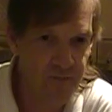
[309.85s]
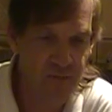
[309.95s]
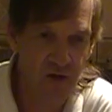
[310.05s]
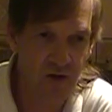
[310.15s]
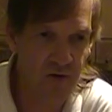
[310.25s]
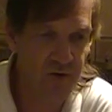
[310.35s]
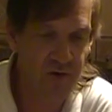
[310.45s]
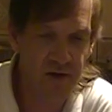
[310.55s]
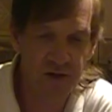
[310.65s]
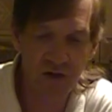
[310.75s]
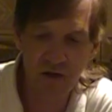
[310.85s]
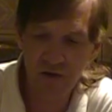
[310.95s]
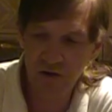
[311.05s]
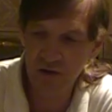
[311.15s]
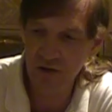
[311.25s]
You know, the best thing you
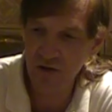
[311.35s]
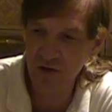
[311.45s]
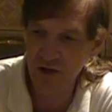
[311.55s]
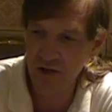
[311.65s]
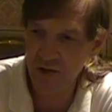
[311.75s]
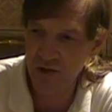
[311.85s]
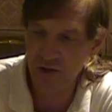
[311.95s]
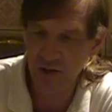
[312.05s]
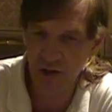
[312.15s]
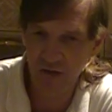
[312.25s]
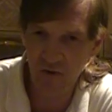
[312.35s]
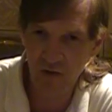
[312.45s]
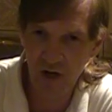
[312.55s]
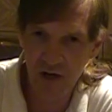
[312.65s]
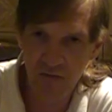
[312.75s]
can do is save your
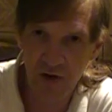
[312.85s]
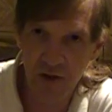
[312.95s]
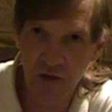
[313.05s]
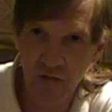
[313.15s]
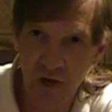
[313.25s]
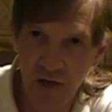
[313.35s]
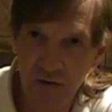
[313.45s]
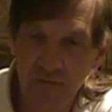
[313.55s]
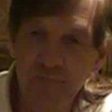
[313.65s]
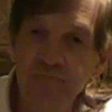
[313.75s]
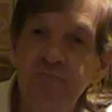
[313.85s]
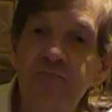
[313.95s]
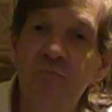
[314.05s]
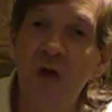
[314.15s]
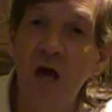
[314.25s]
money, budget your money,
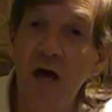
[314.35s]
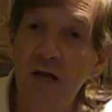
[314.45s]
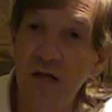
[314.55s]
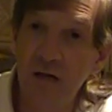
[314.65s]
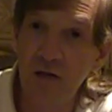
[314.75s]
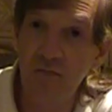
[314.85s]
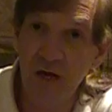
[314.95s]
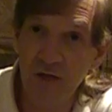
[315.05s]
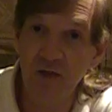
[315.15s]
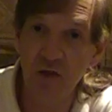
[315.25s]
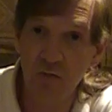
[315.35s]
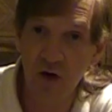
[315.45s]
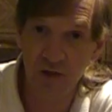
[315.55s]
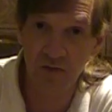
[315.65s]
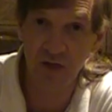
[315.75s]
and get the best that you
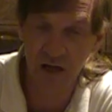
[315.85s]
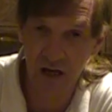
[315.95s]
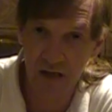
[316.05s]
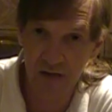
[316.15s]
possibly can.